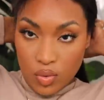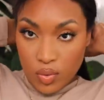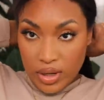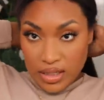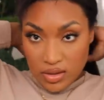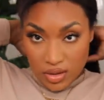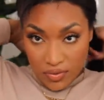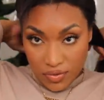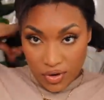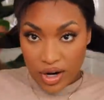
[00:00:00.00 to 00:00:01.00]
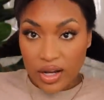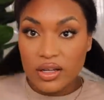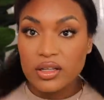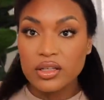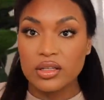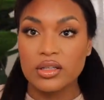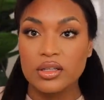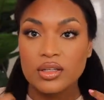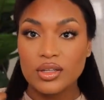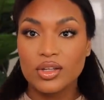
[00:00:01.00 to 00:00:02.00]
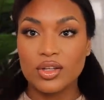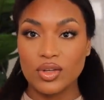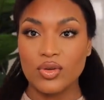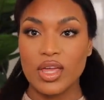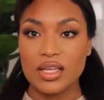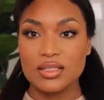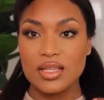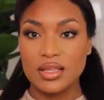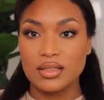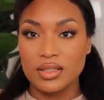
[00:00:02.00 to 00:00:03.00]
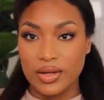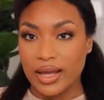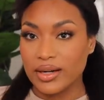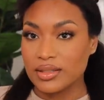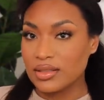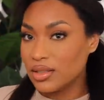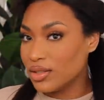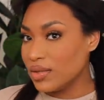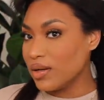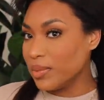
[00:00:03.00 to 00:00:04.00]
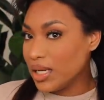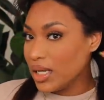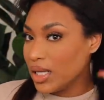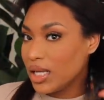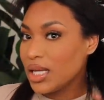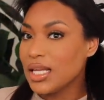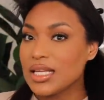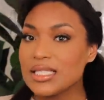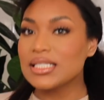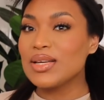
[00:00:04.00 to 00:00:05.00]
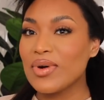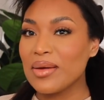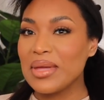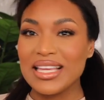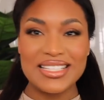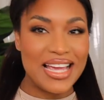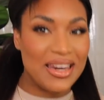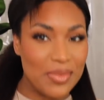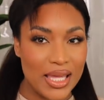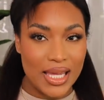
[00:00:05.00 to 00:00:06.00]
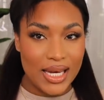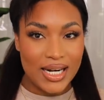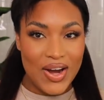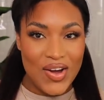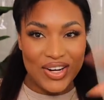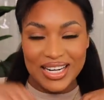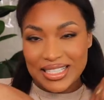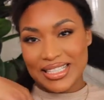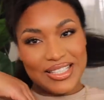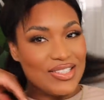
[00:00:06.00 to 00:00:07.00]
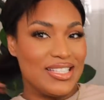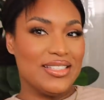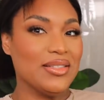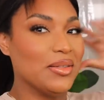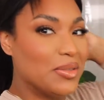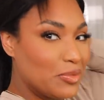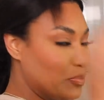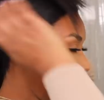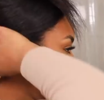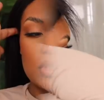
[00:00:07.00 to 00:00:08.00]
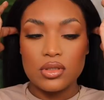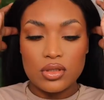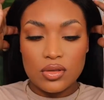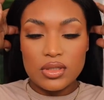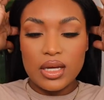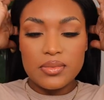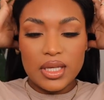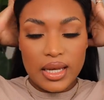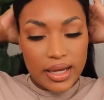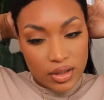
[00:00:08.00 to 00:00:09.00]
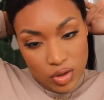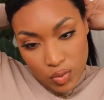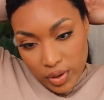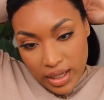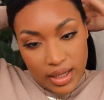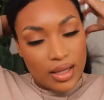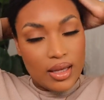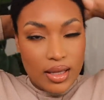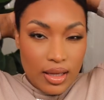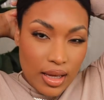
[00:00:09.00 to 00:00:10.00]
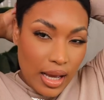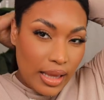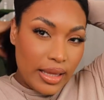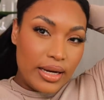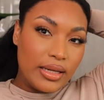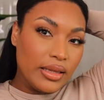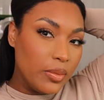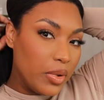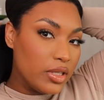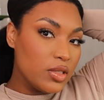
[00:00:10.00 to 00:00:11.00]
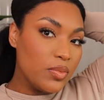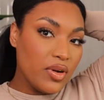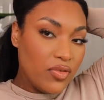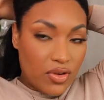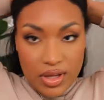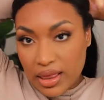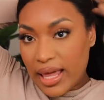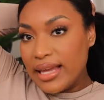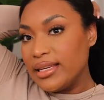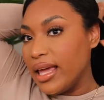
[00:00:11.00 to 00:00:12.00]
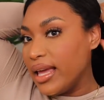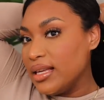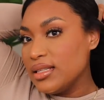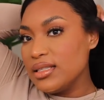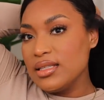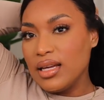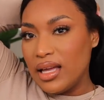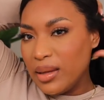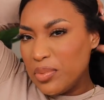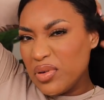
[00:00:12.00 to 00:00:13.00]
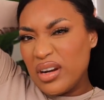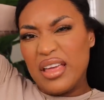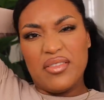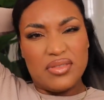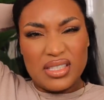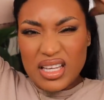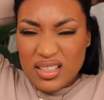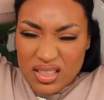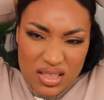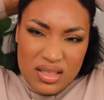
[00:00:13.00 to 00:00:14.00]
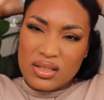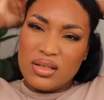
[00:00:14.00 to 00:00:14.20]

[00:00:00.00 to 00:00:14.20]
when it's on the front, you can't see the little hairs. See what I mean? See what I mean, Jeremy? Let's get to this. Sometimes I like doing a lot of clip-ons, but for the light days, I put like 6